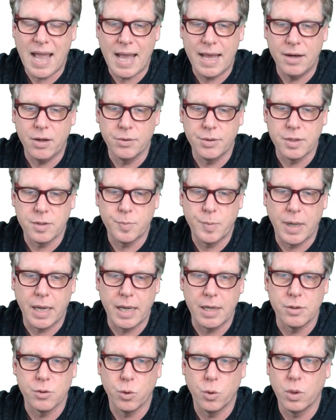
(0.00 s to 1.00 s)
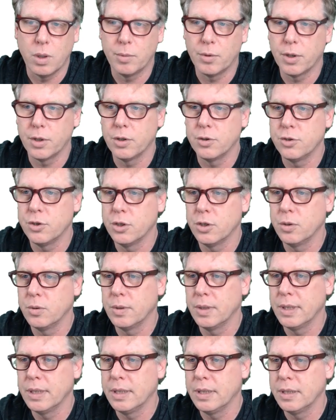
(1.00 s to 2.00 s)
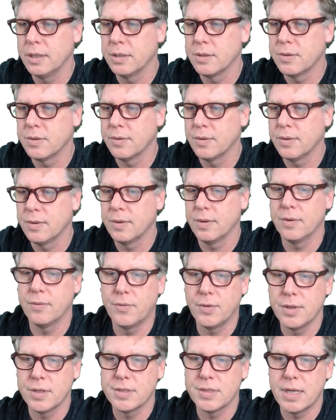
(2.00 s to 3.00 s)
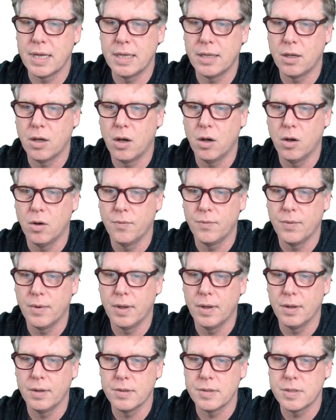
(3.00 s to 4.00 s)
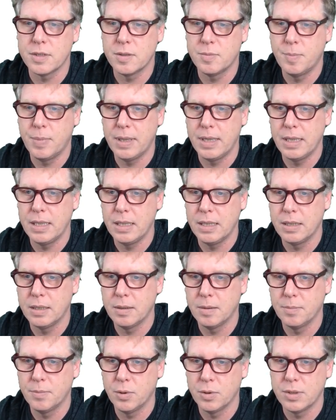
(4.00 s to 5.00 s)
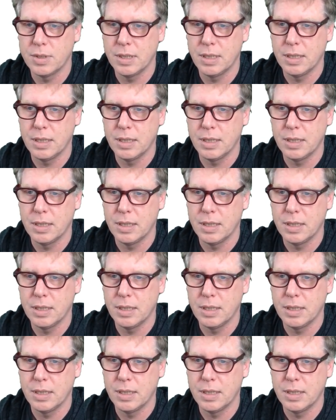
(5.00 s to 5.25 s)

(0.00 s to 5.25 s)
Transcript: And on this page, all I'm going to do is, for the sake of speed, put